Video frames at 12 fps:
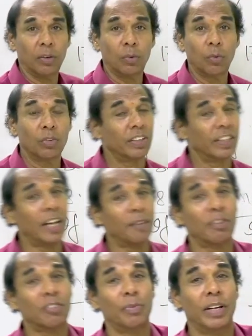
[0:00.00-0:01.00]
question tag
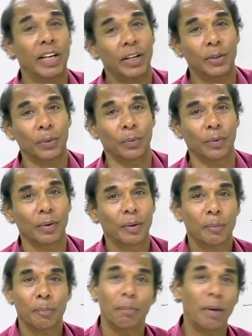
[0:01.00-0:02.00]
must be negative,
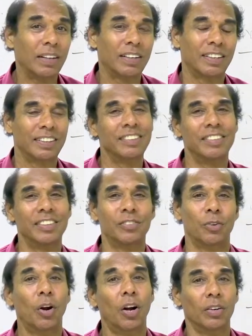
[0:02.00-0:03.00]
but this is
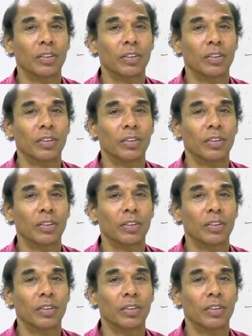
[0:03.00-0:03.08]
wrong.